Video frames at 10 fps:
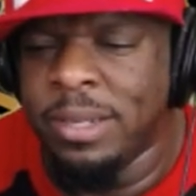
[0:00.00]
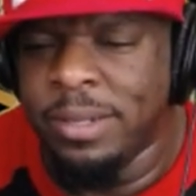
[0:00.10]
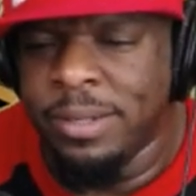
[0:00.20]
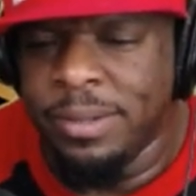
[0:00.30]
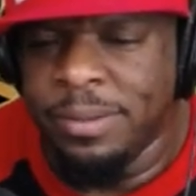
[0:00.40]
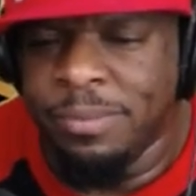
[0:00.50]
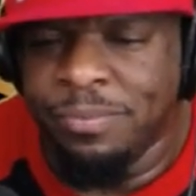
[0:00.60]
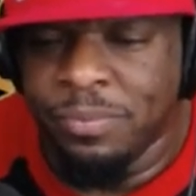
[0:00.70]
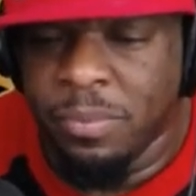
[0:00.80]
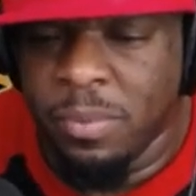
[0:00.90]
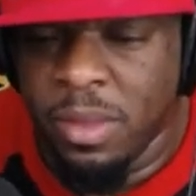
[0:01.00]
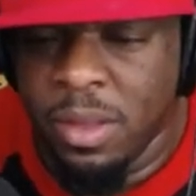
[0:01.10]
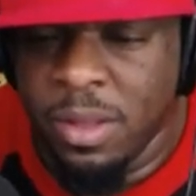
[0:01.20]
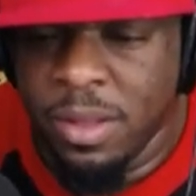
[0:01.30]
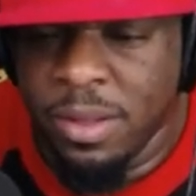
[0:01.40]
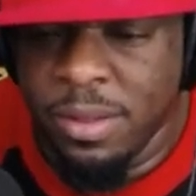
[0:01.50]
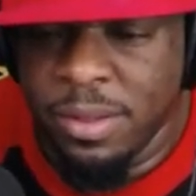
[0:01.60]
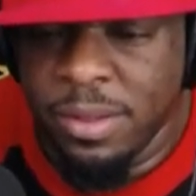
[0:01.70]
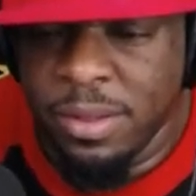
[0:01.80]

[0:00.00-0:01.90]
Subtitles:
Nobody speaks.